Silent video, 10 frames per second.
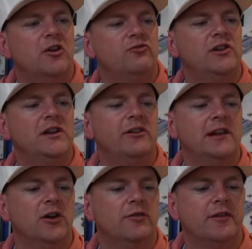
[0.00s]
Really, really
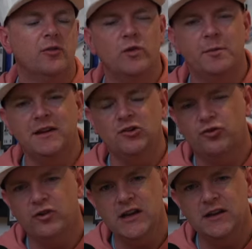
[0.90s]
love it. We'll be
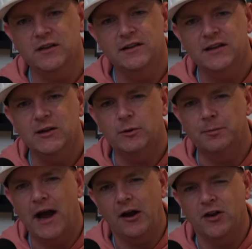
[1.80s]
intrigued to see what
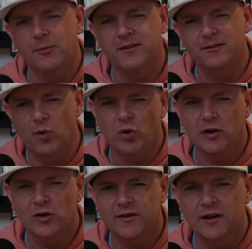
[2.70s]
Paradigm Smoke
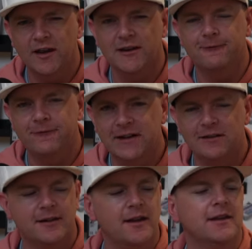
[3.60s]
looks like and
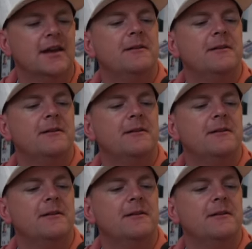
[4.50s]
feels like